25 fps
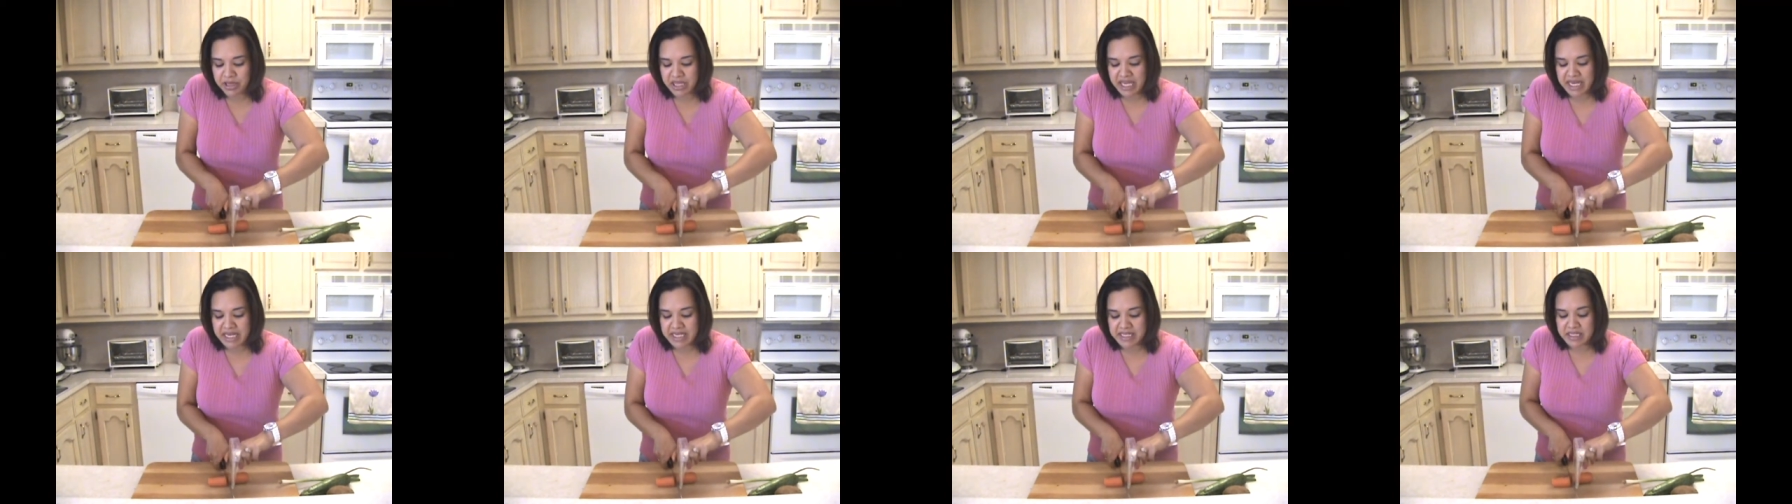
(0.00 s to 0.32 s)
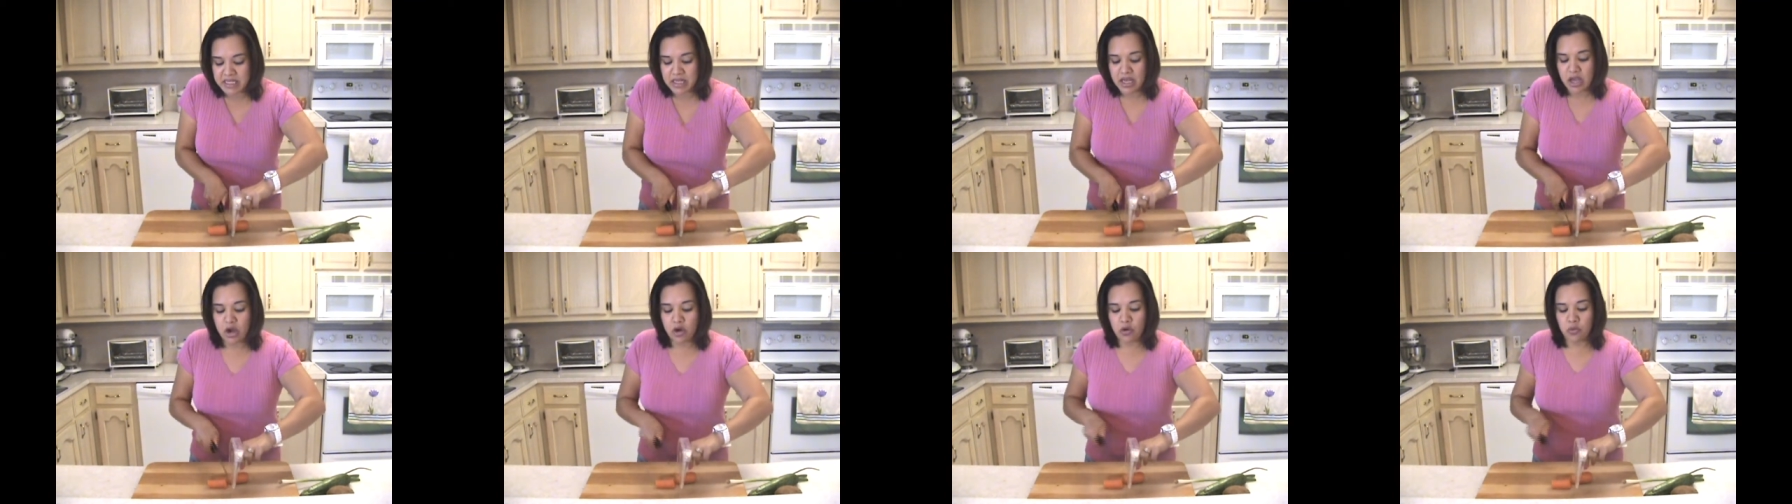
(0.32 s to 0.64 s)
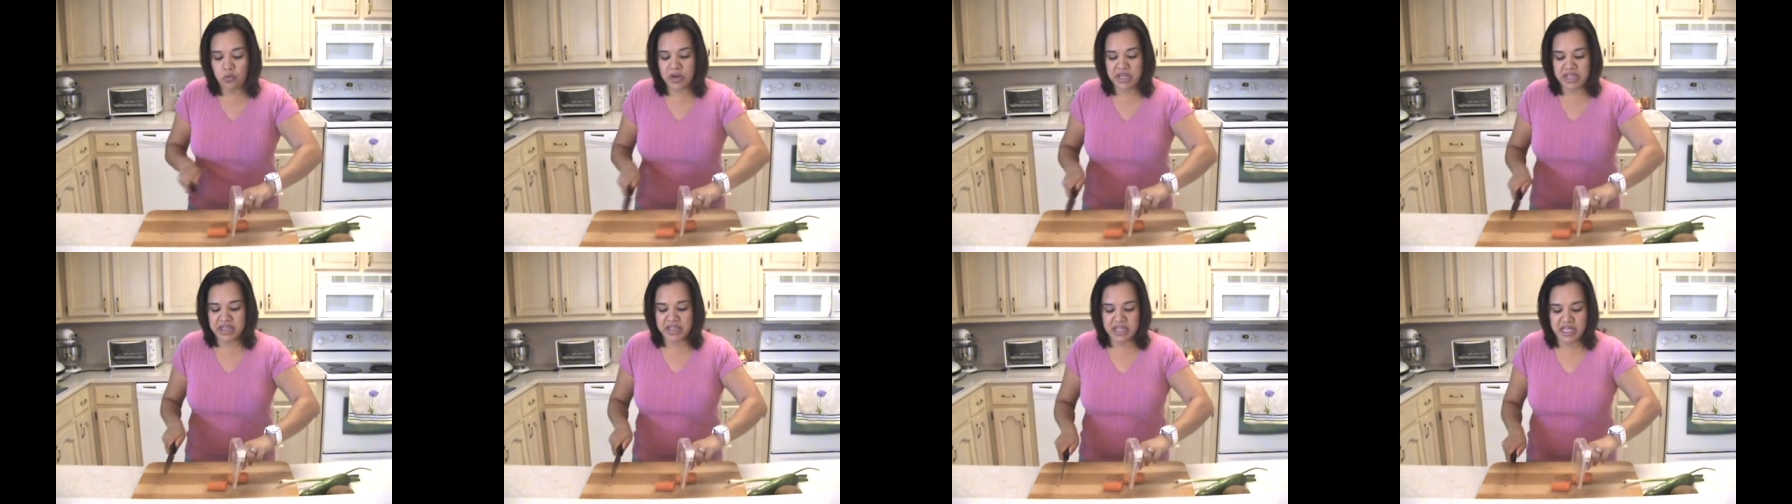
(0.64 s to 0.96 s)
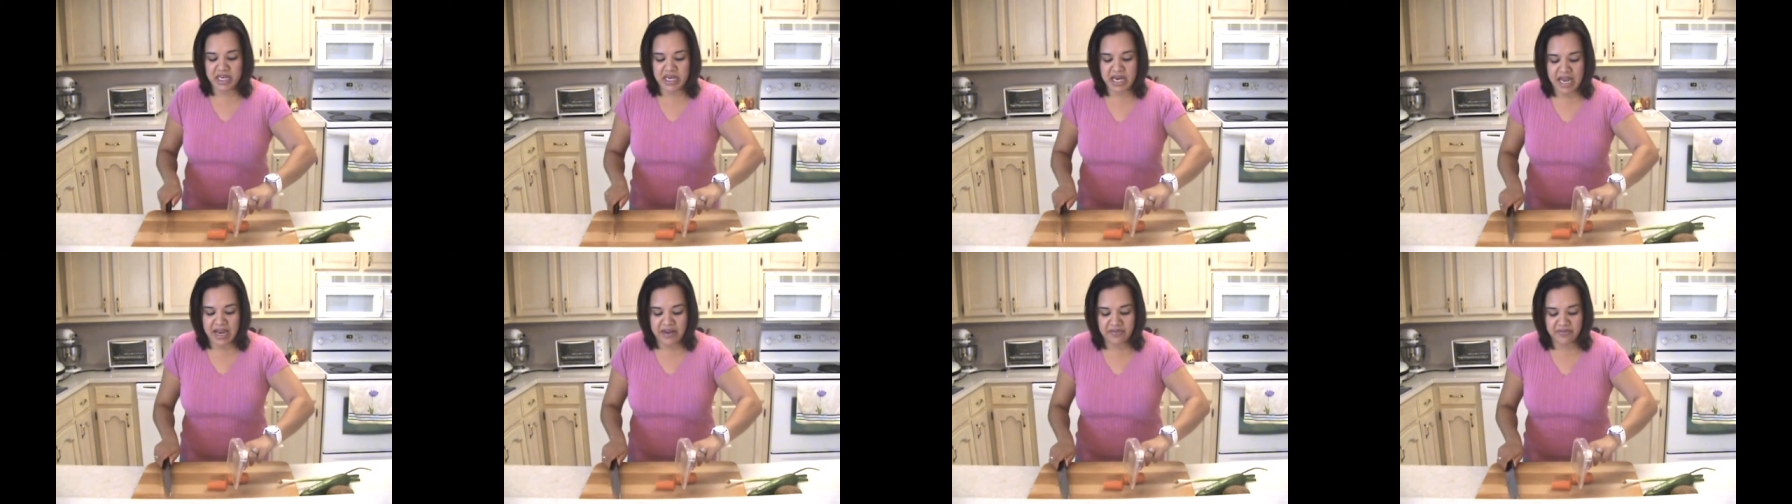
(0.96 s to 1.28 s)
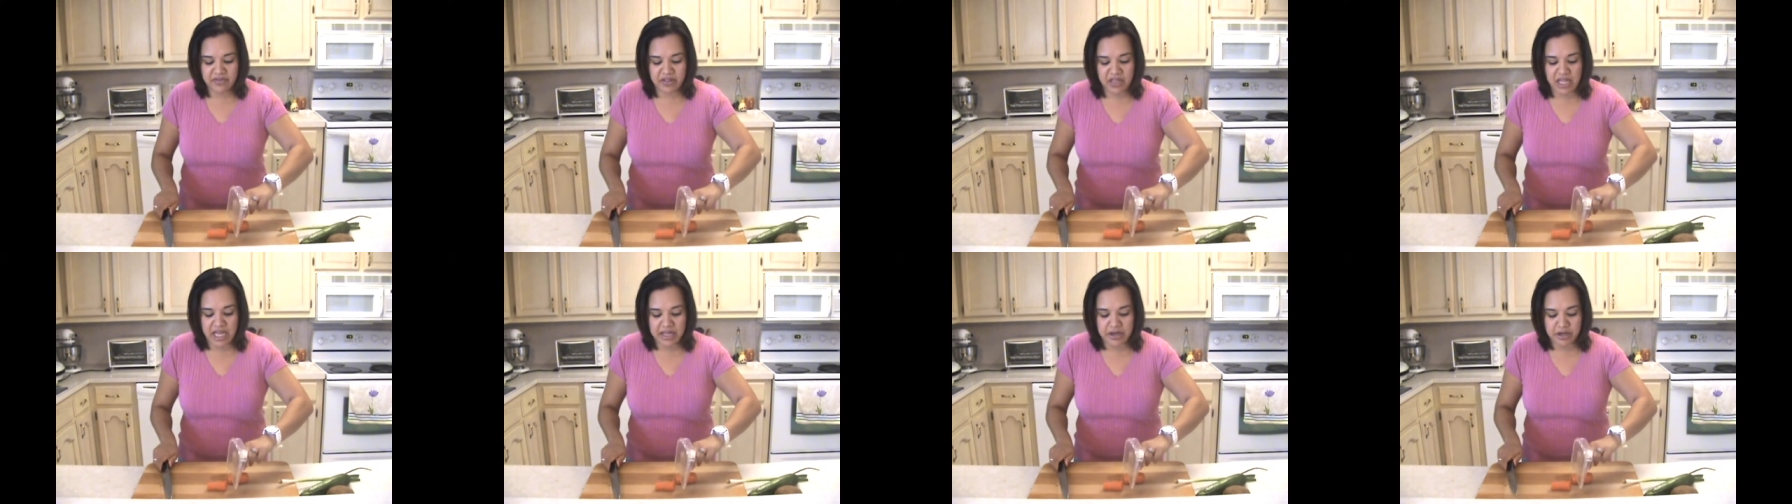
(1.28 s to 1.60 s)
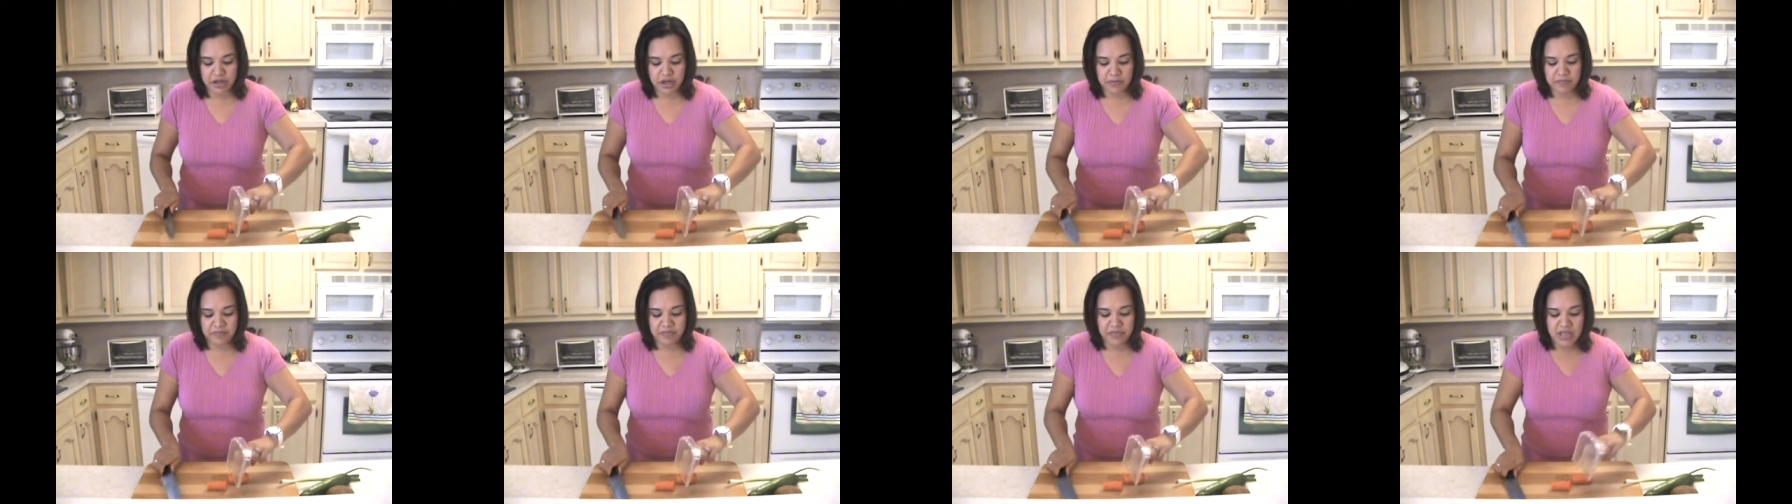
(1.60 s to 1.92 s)
place with the knife
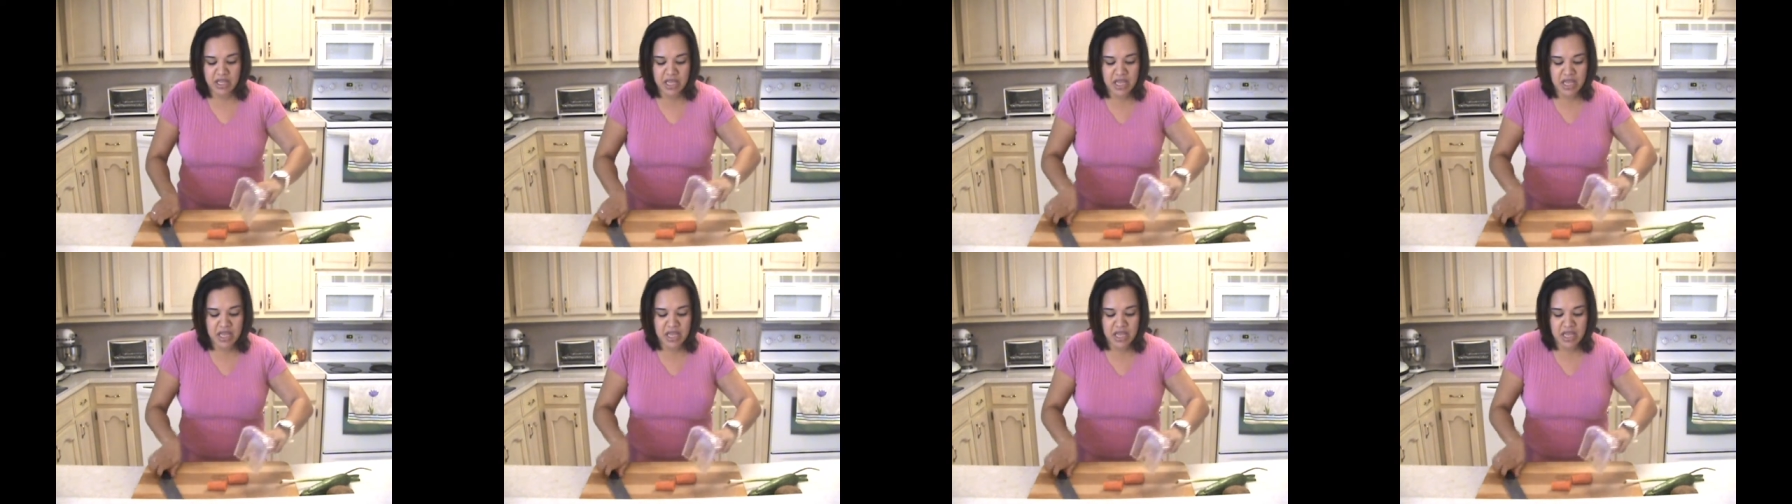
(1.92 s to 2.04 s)
glider.